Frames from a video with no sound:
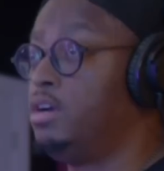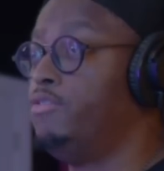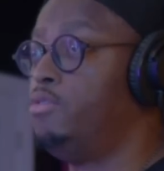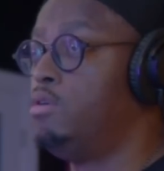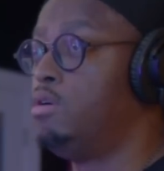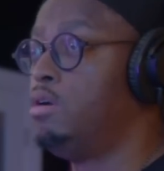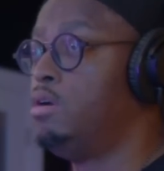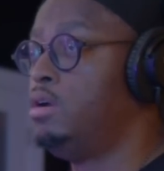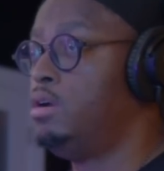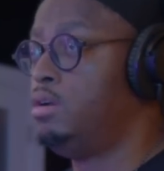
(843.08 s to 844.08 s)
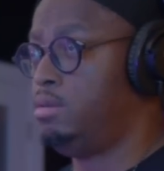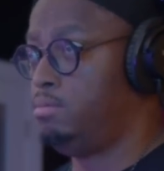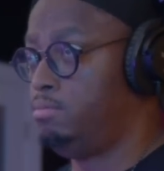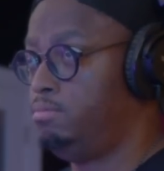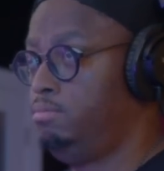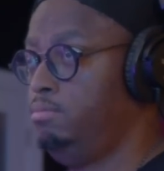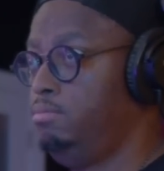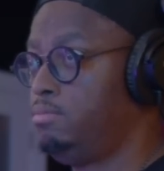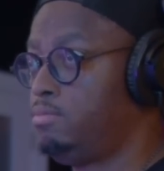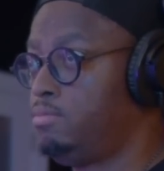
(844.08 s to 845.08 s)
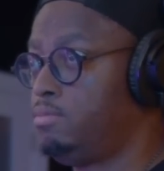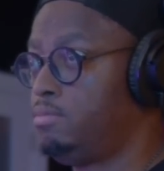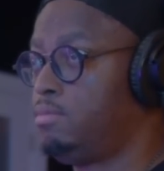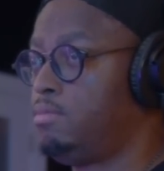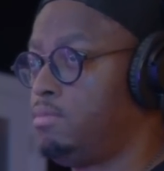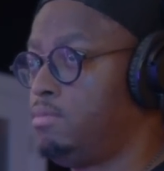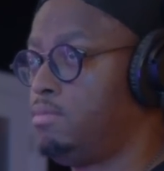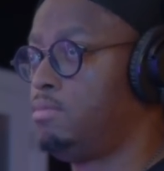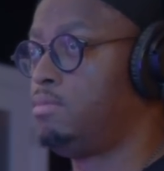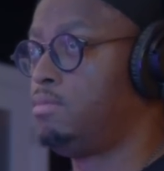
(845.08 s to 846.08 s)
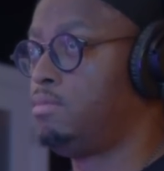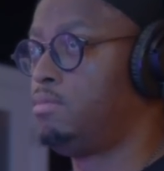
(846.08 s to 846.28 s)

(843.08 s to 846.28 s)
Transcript: what I'm looking for. And